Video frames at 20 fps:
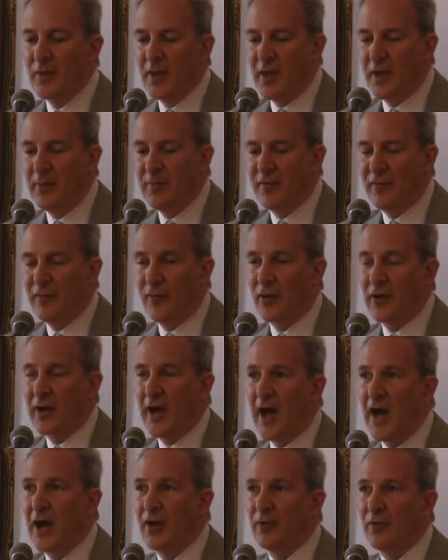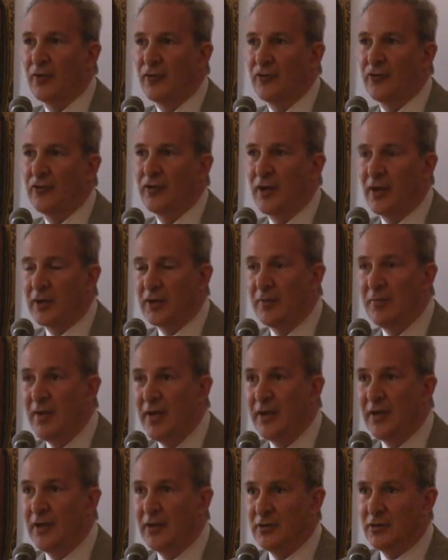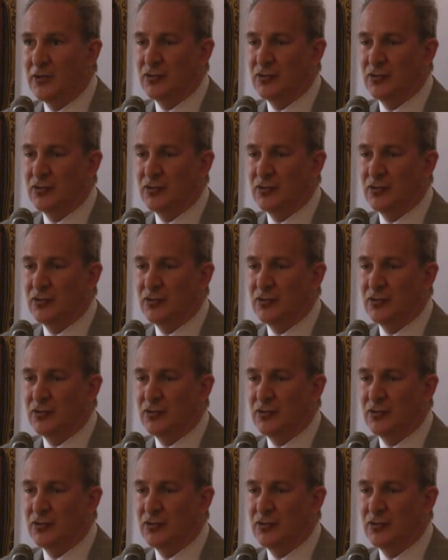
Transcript: before Congress, a committee,